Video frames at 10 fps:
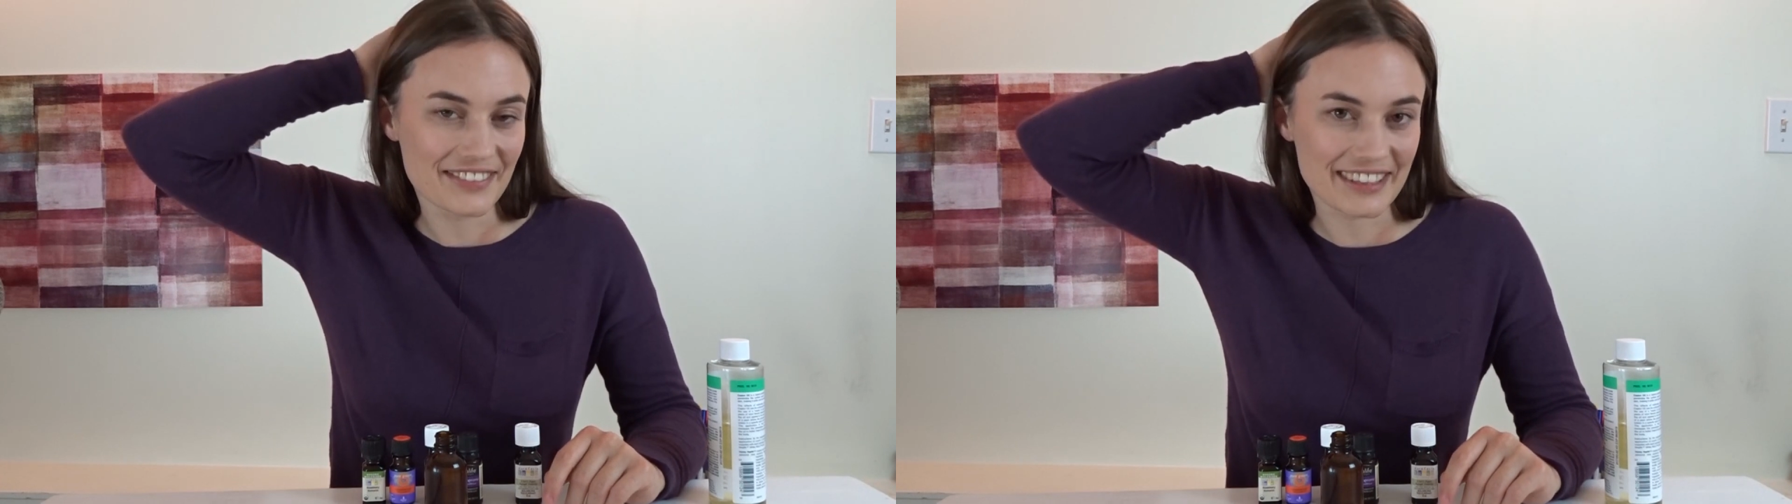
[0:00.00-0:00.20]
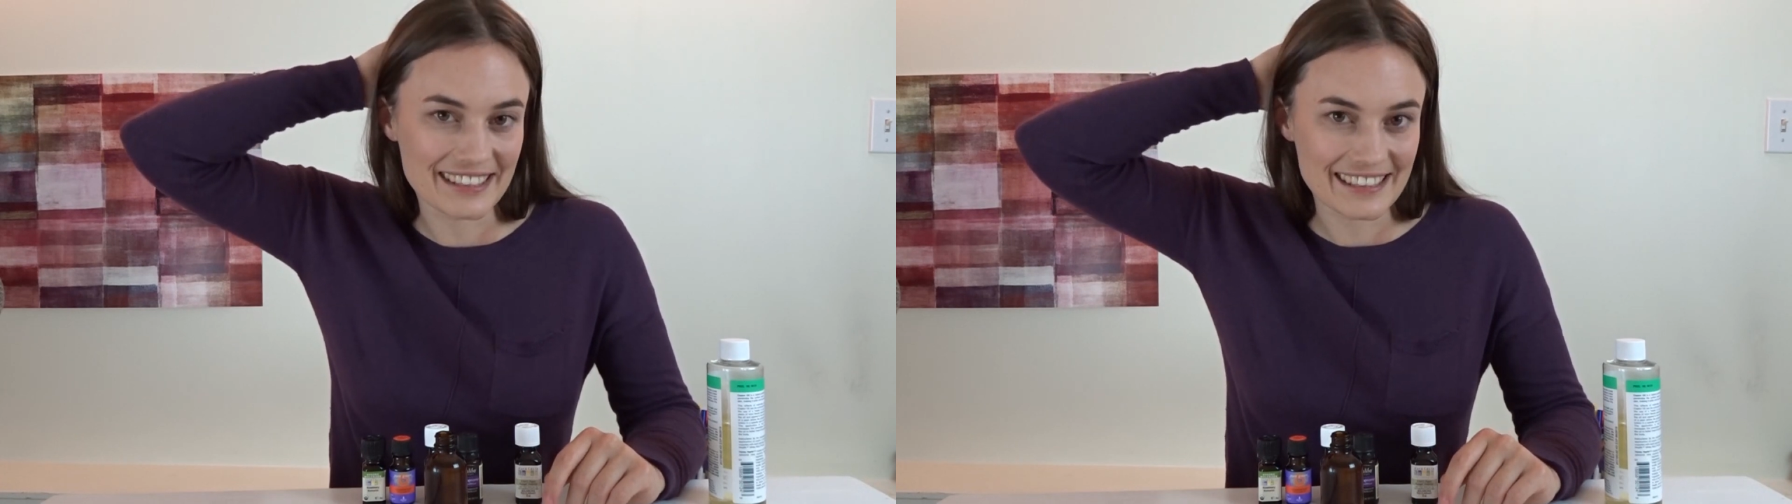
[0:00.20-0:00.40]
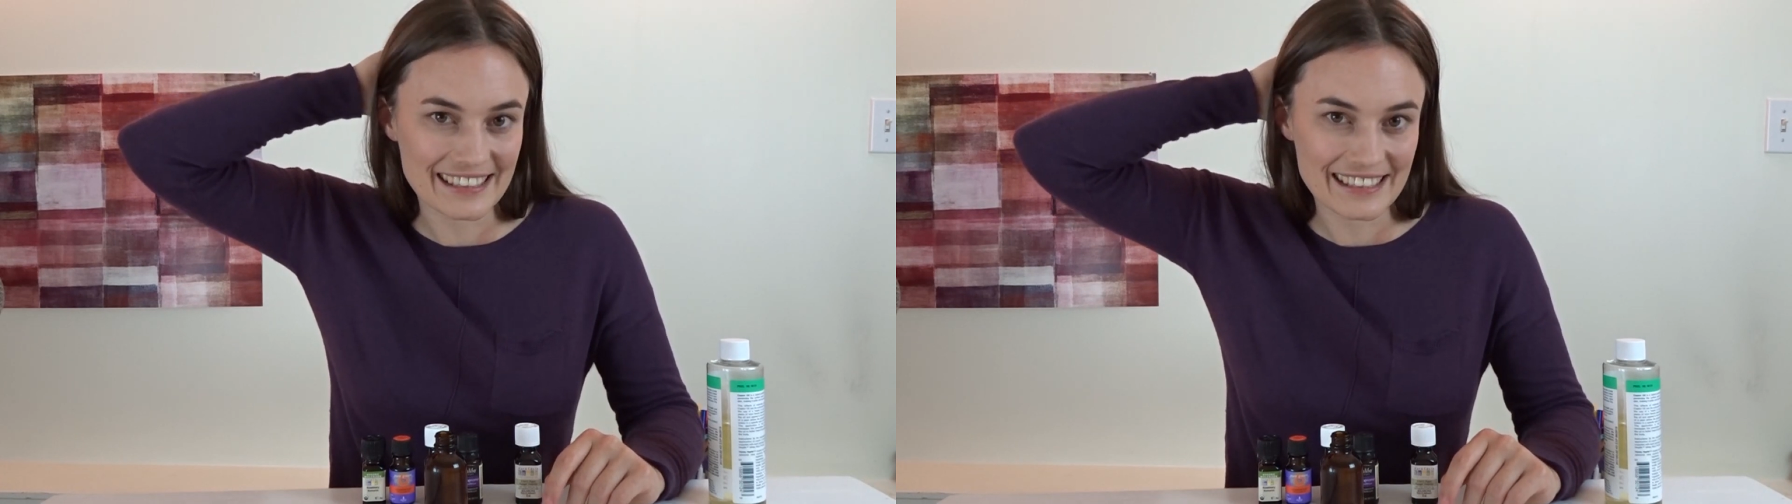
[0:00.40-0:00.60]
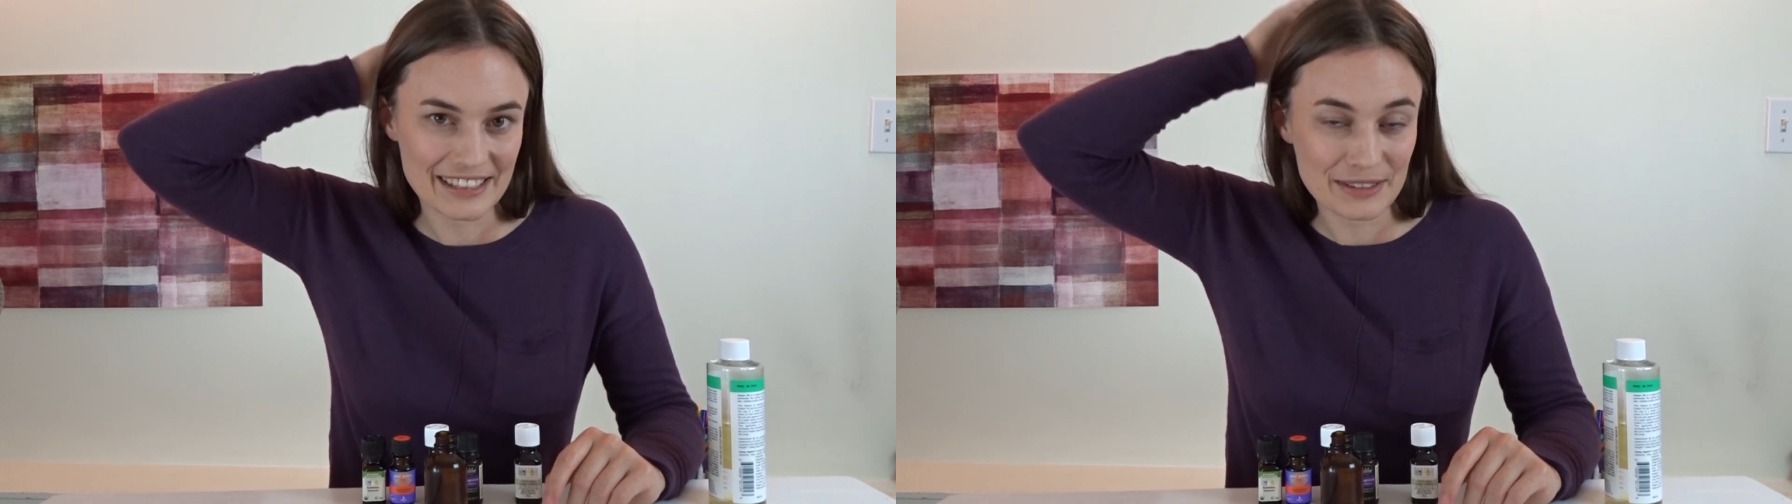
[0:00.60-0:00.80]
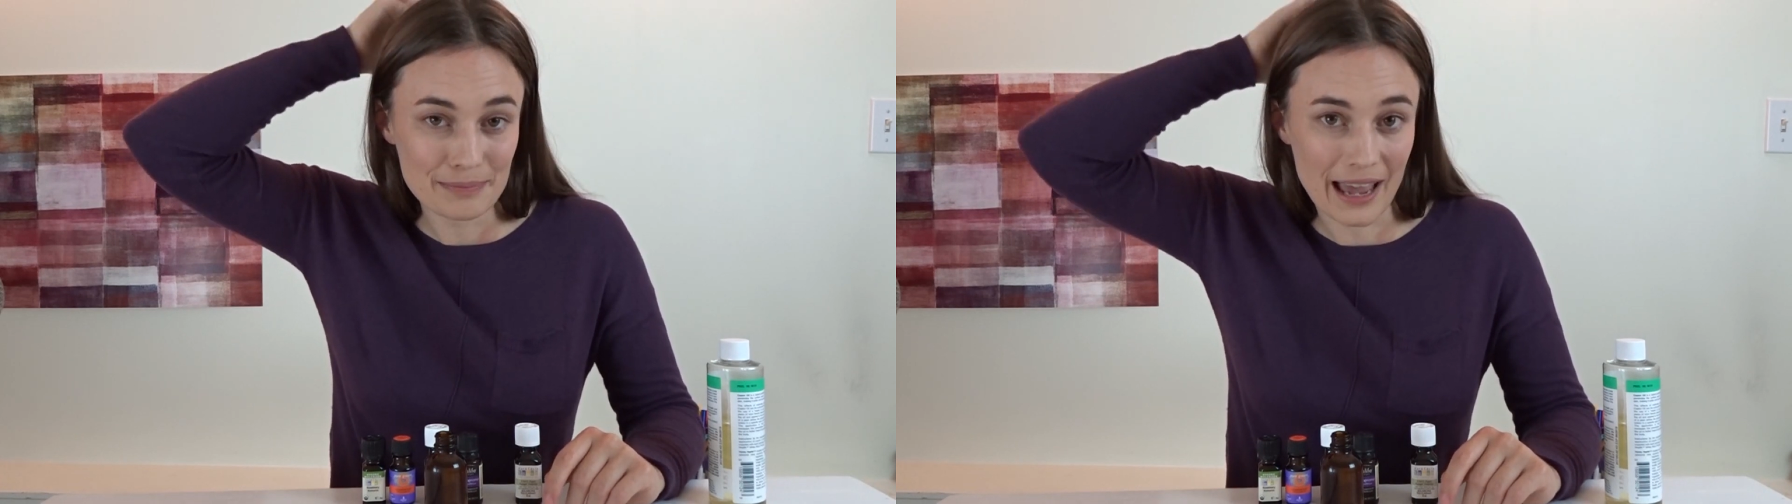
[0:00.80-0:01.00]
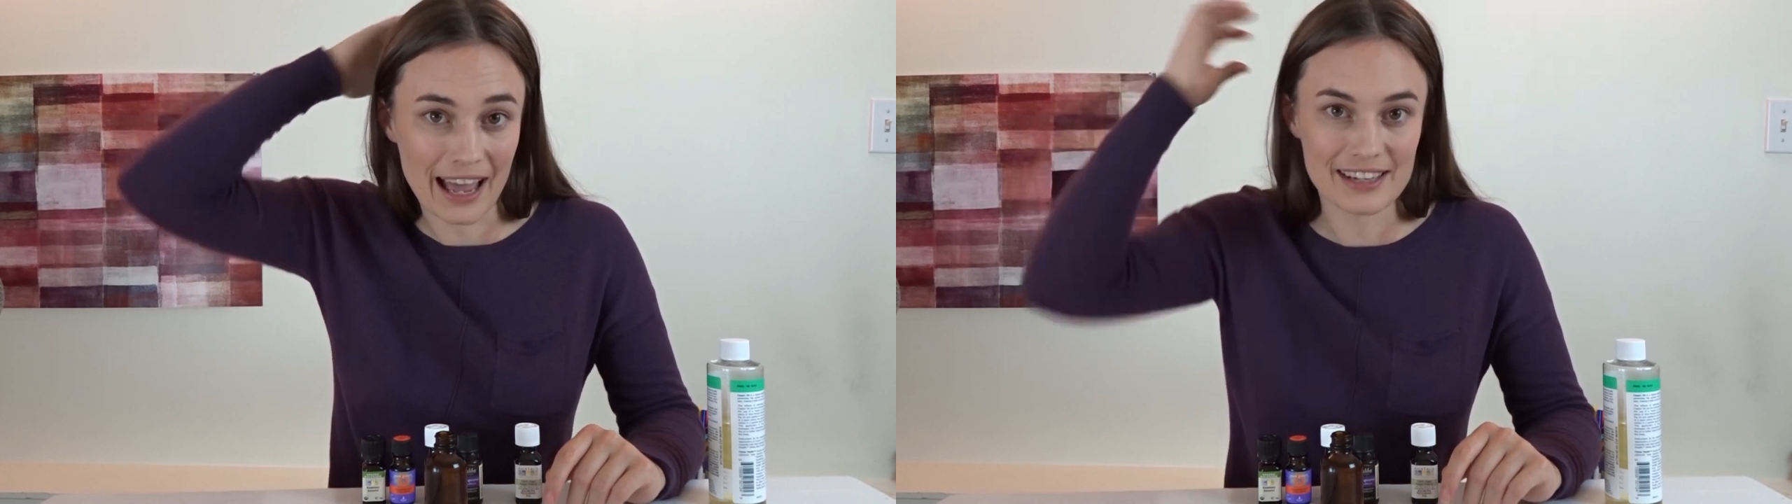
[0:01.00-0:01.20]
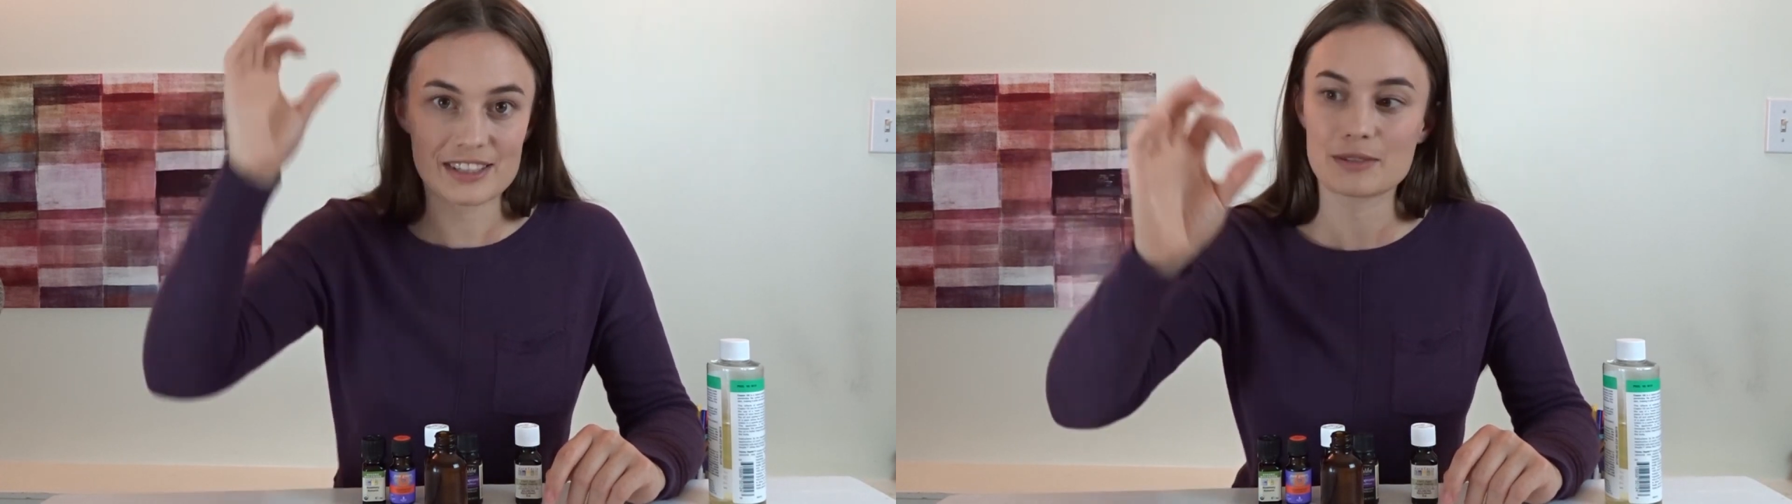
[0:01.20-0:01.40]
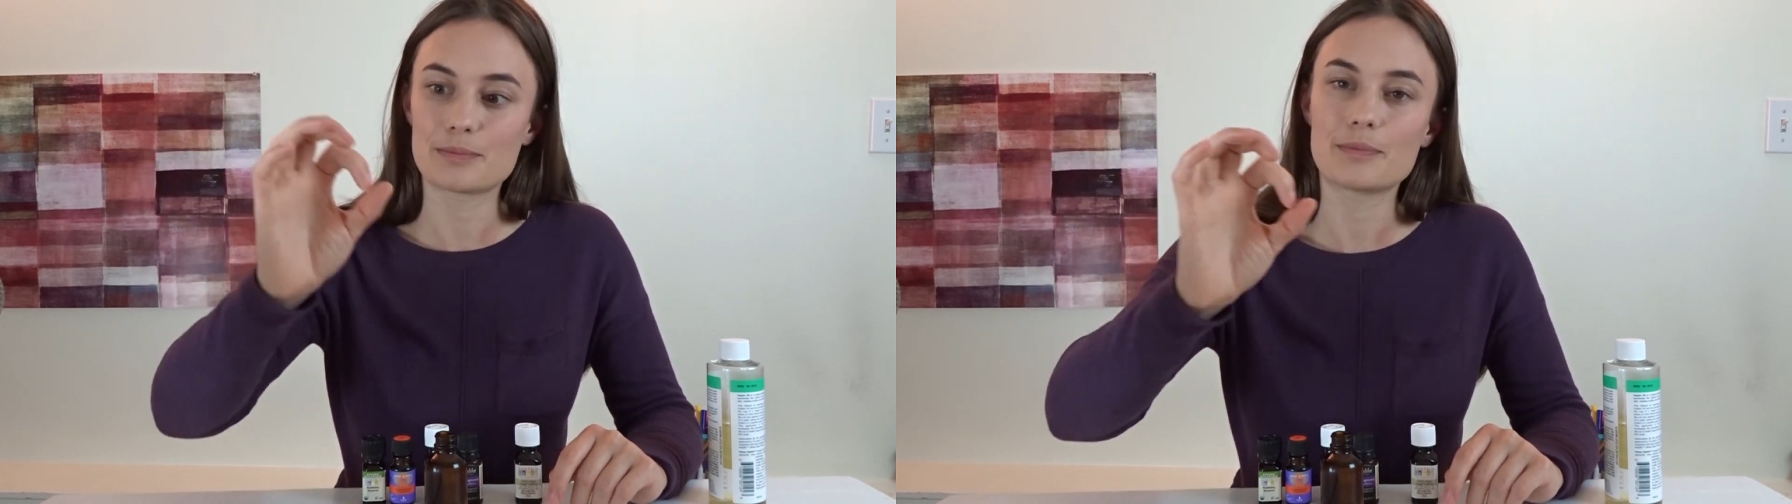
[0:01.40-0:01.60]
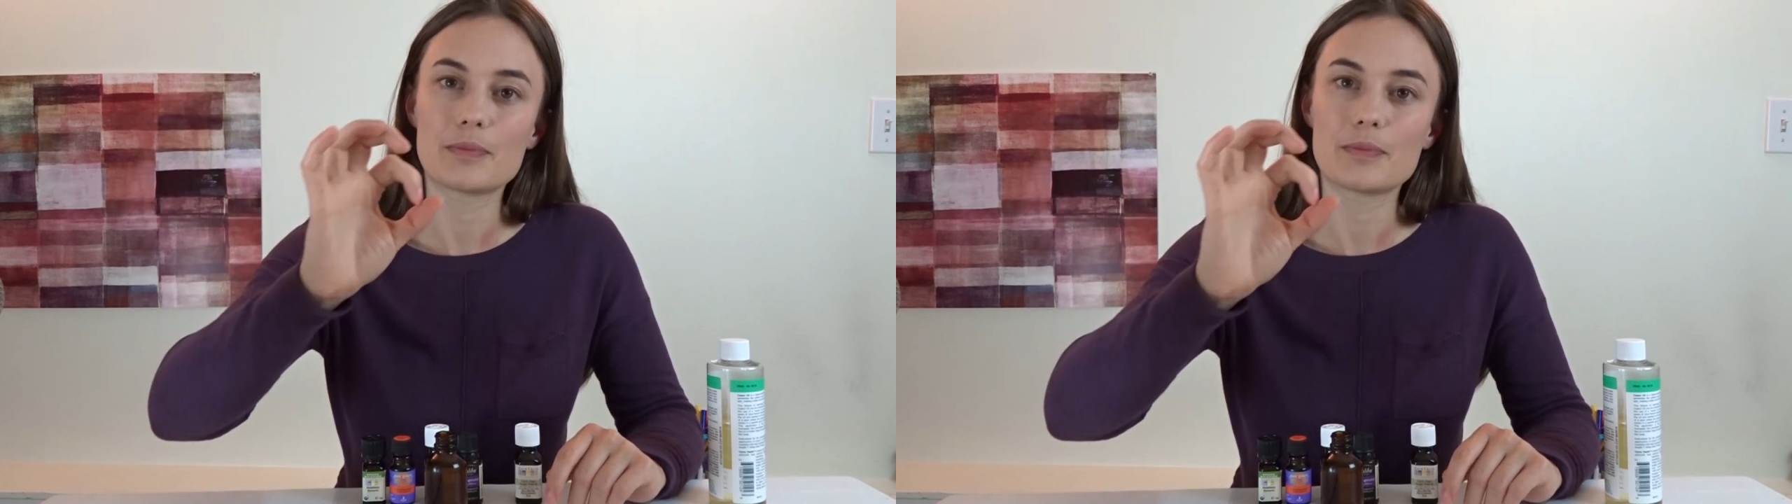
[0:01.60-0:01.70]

this patch,